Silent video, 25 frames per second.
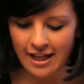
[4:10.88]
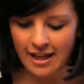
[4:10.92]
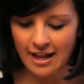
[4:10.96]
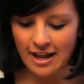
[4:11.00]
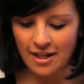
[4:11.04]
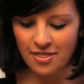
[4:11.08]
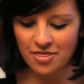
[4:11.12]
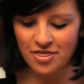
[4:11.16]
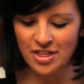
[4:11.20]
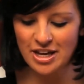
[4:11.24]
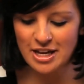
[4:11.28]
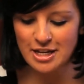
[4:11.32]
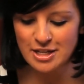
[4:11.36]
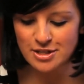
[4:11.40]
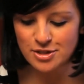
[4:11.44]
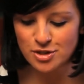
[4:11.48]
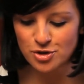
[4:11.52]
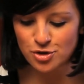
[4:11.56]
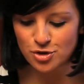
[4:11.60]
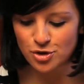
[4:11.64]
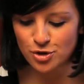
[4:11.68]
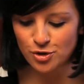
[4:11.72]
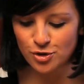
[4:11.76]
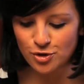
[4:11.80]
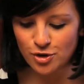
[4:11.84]
Now these
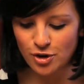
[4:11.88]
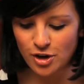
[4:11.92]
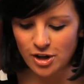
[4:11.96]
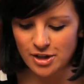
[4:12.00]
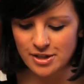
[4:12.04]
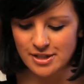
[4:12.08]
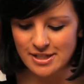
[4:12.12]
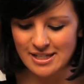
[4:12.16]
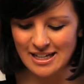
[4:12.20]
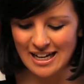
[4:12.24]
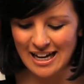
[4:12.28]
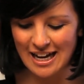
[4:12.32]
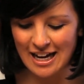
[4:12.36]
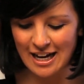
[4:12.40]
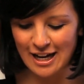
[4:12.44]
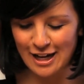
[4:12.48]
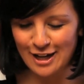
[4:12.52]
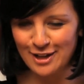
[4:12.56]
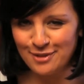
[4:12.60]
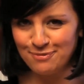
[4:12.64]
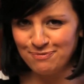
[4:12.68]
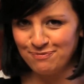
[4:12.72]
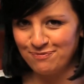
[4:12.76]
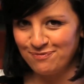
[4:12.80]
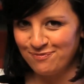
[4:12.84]
churros
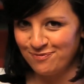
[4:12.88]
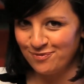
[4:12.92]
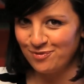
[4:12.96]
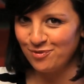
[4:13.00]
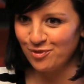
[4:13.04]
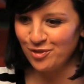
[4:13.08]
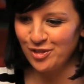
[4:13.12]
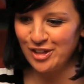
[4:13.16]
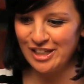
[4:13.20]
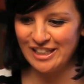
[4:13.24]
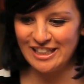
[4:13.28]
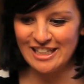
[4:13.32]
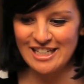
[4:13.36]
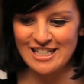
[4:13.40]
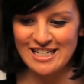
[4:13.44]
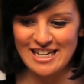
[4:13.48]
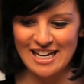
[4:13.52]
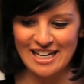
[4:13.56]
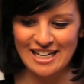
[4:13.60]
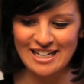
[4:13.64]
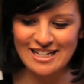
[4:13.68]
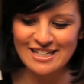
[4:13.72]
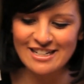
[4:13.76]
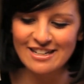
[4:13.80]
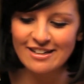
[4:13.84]
are really
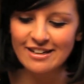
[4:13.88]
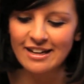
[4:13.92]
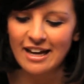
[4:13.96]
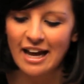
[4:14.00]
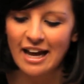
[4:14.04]
decadent